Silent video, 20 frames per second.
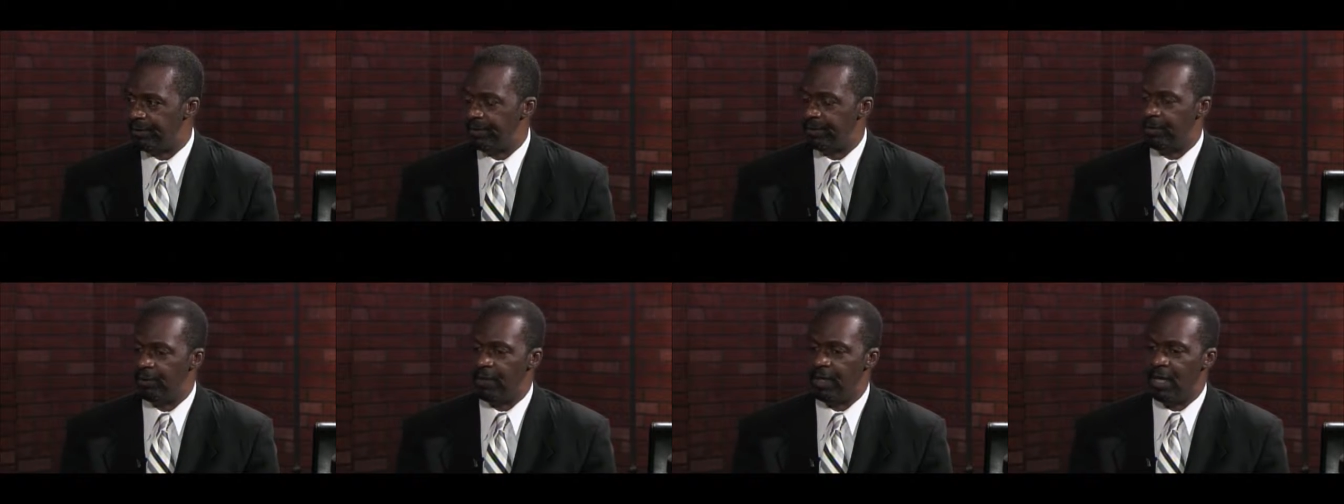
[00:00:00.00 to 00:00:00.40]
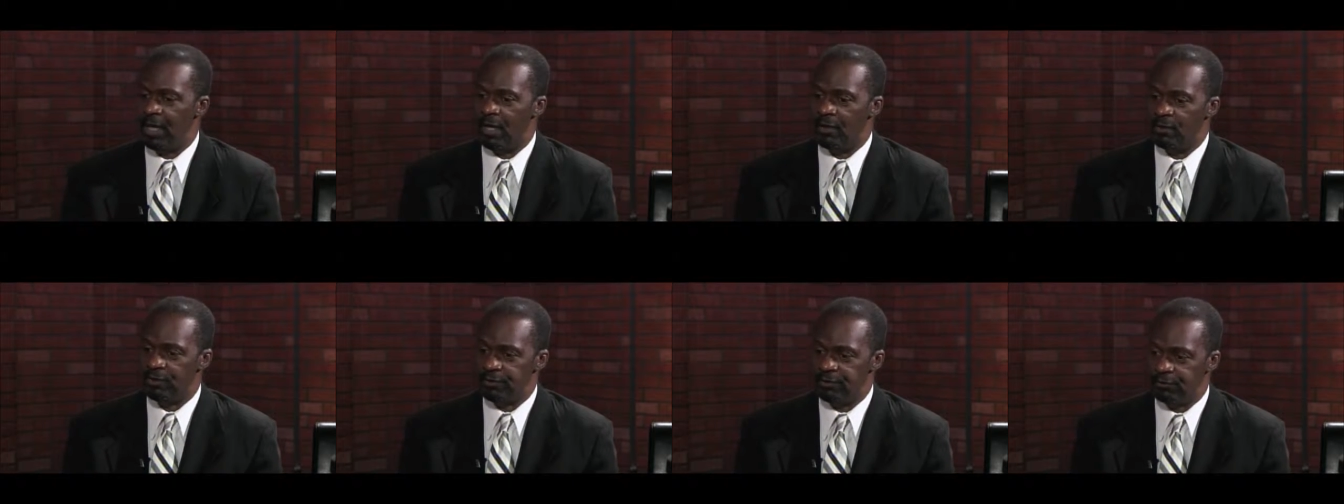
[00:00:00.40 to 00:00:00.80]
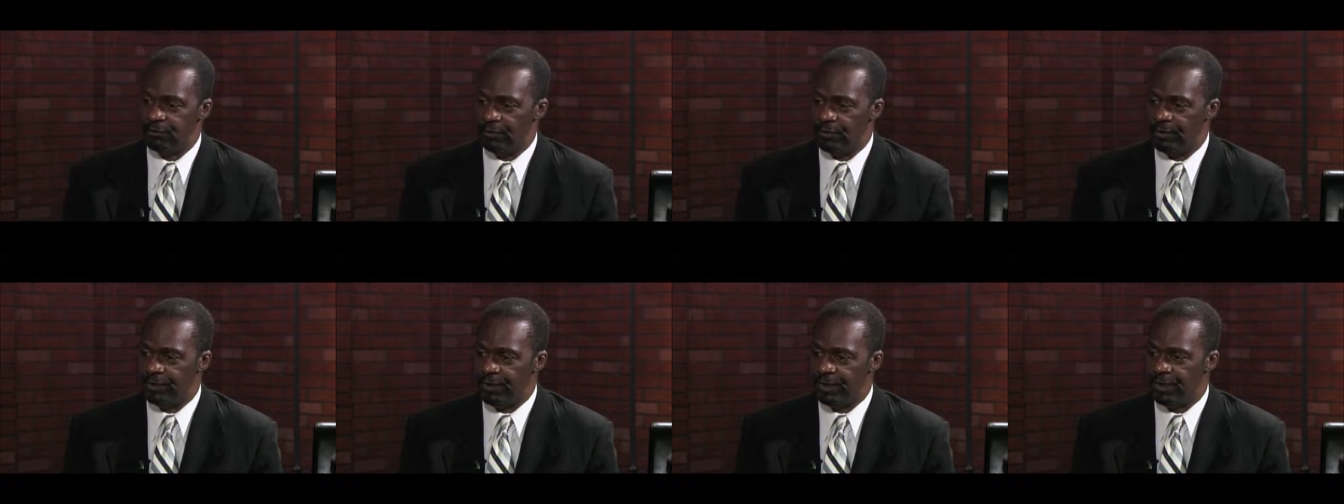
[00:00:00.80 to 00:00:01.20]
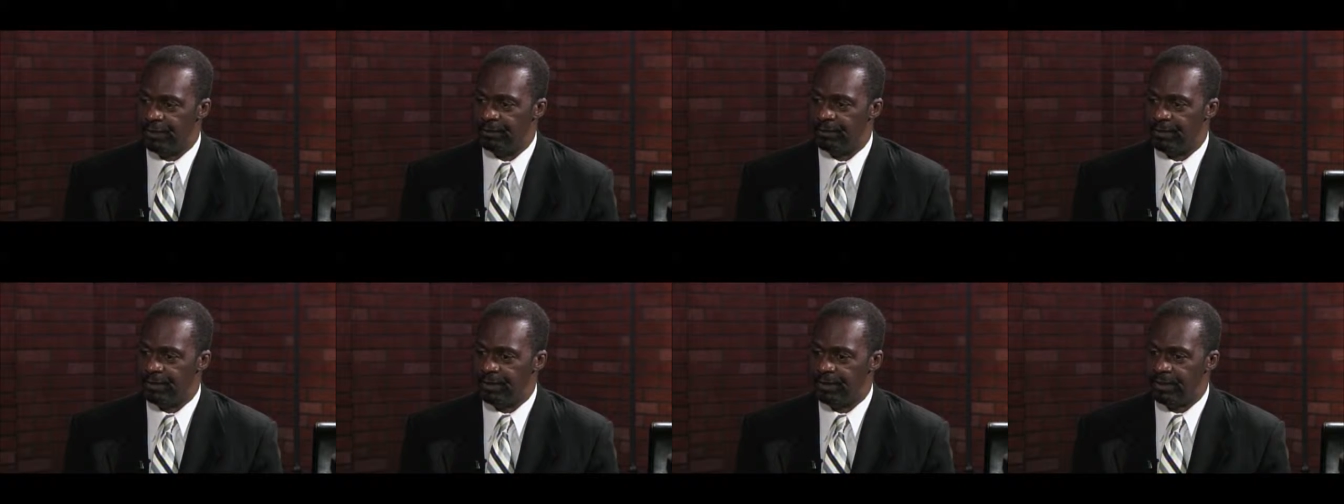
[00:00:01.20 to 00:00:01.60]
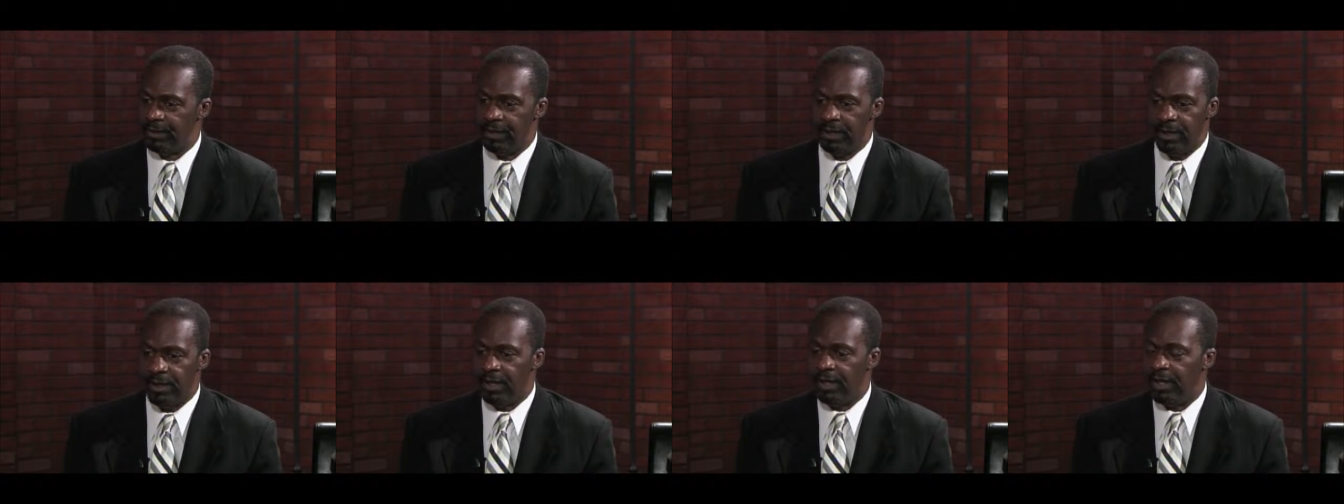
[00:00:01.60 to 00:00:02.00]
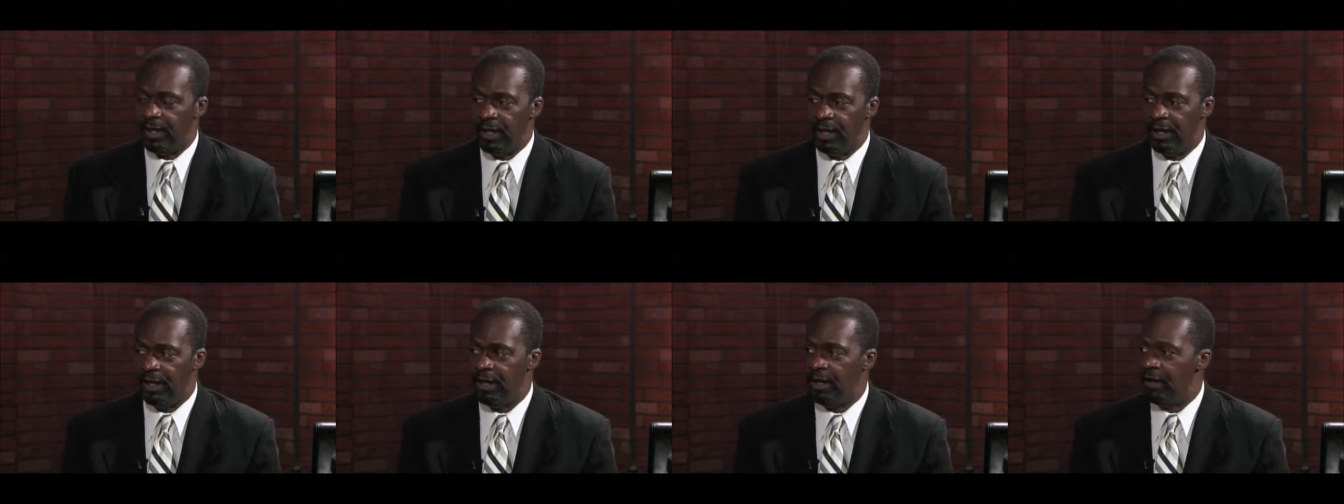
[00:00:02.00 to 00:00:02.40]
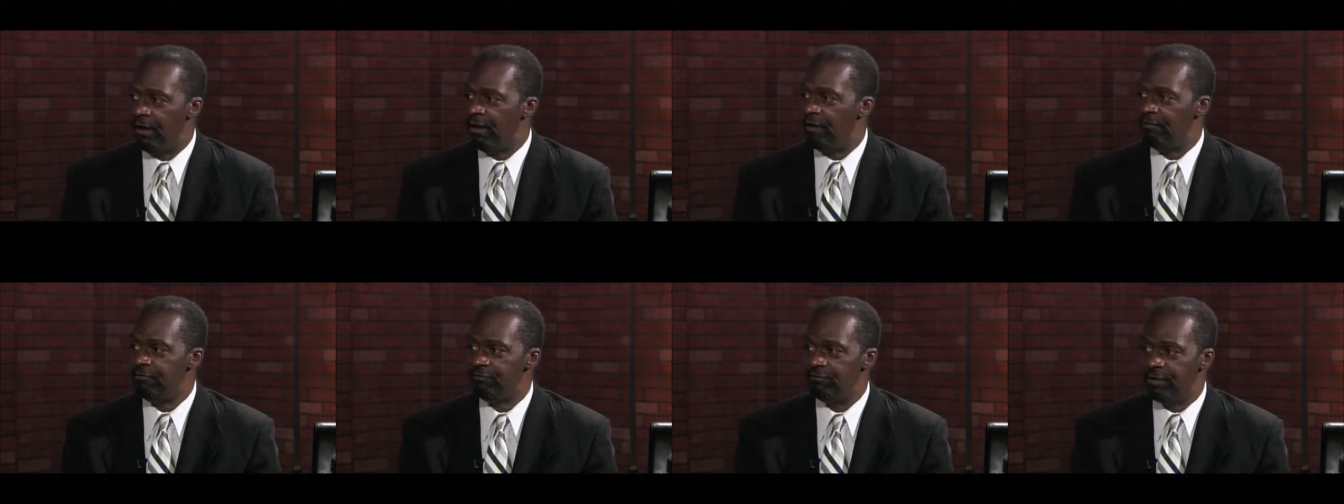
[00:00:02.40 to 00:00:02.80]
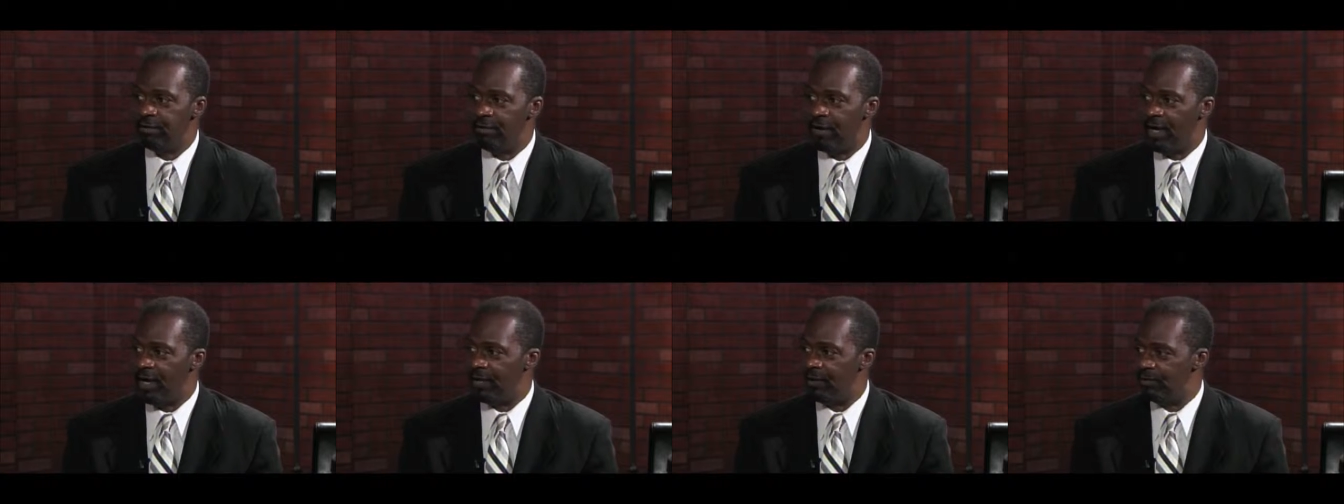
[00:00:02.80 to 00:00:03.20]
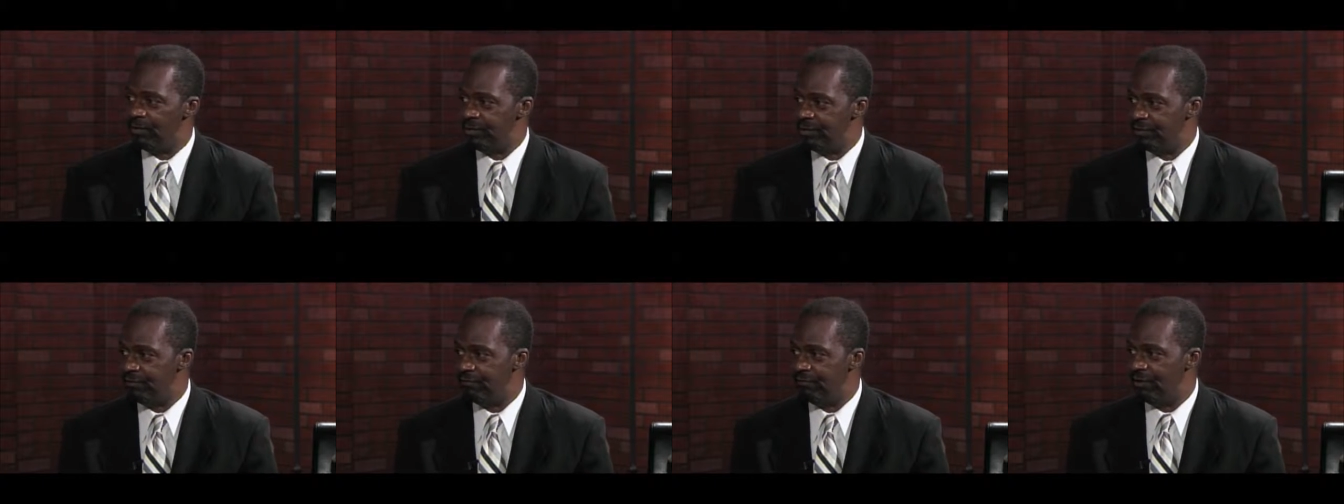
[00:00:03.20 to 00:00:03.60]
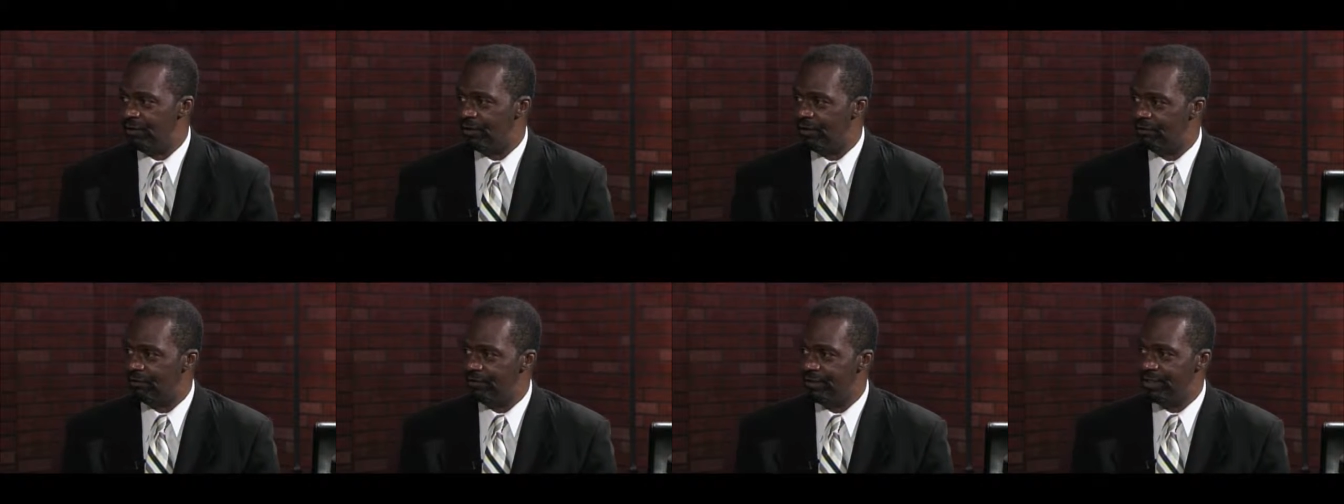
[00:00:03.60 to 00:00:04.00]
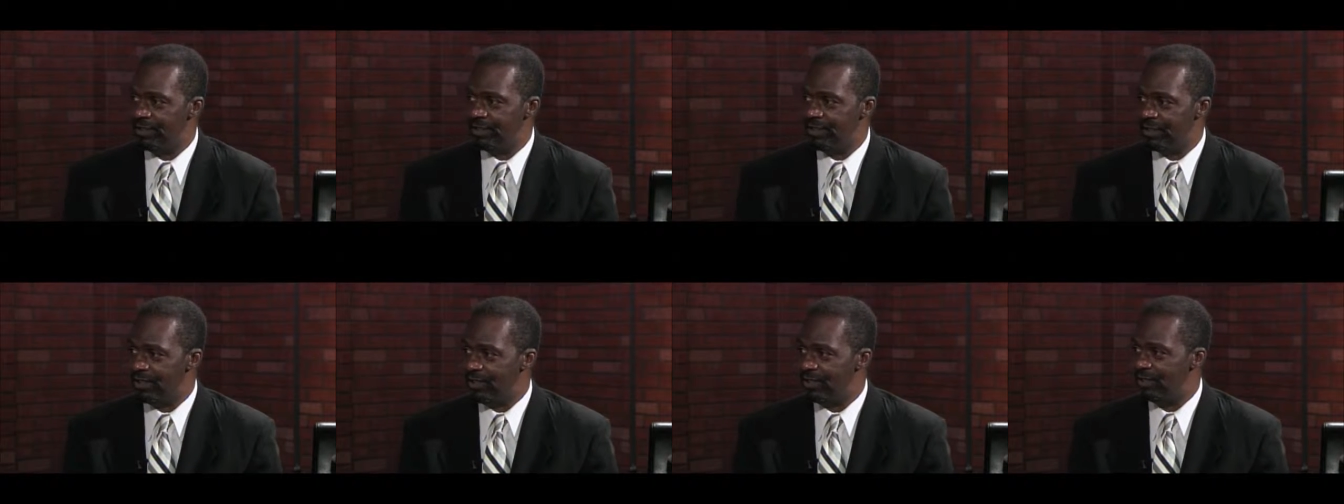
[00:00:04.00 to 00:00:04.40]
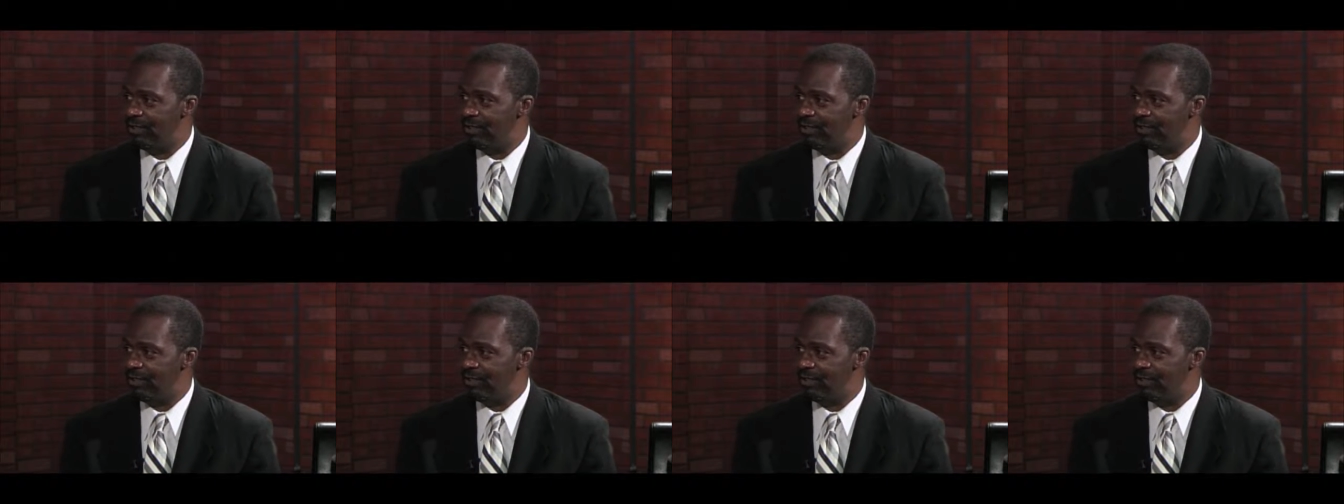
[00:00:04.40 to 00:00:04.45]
When I was growing up, everybody was involved in your